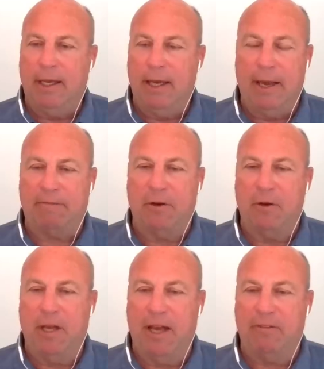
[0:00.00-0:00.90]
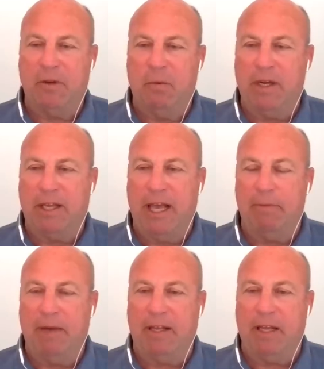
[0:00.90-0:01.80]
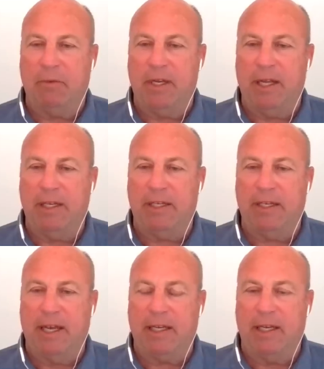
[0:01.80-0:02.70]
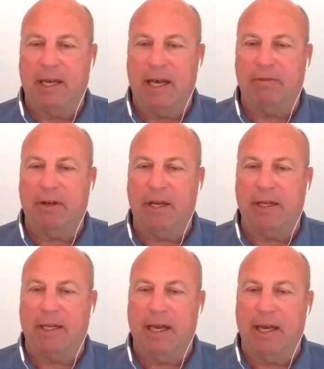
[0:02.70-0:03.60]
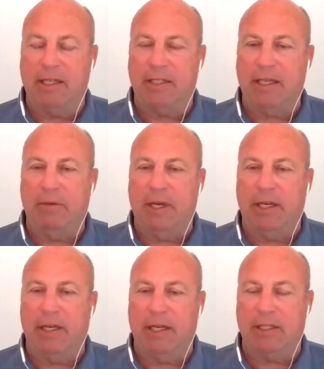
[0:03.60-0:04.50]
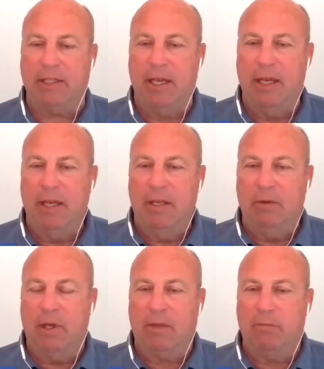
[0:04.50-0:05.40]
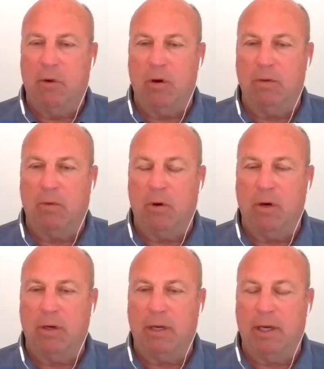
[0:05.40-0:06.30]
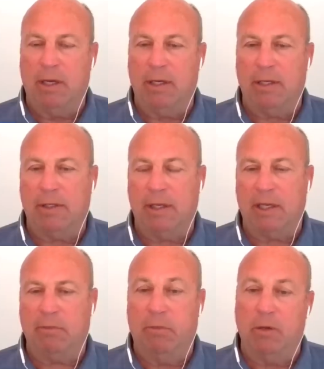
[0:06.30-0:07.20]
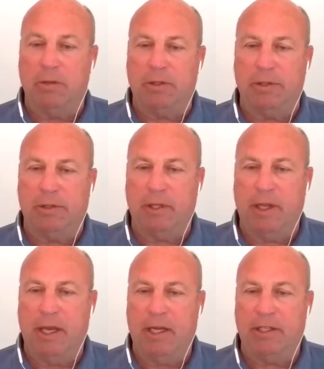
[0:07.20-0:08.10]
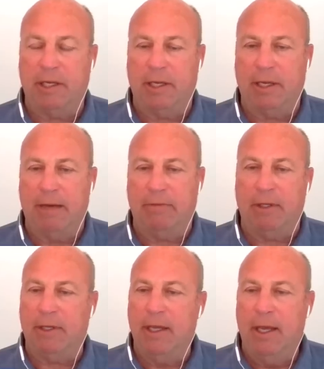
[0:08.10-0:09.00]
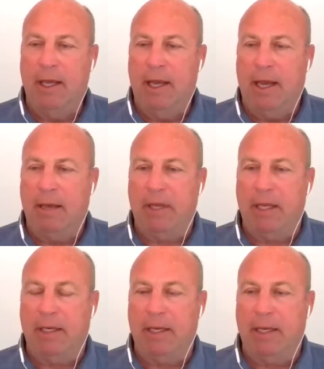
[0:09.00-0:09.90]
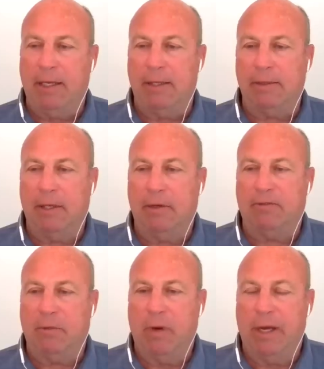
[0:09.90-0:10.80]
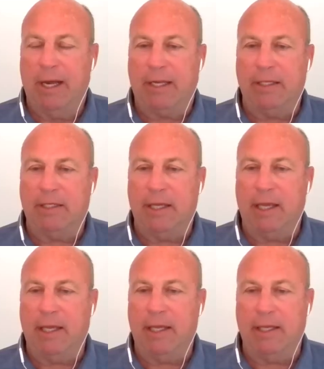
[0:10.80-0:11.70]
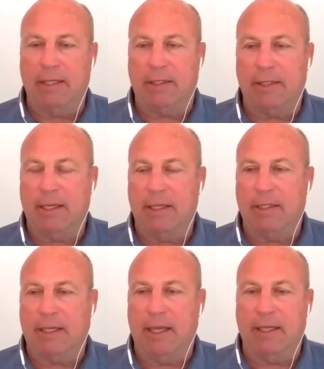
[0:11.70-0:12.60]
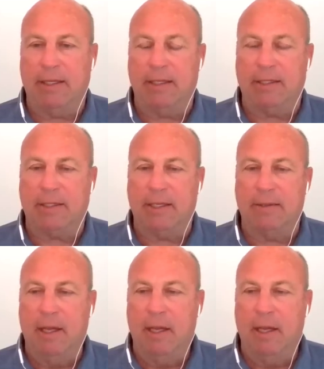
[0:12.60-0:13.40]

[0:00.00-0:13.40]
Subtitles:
after one game, I think we need, like a lot of the young guys, see what he does with more and more exposure to the NHL level. I mean, from what I could see, he's a kid that's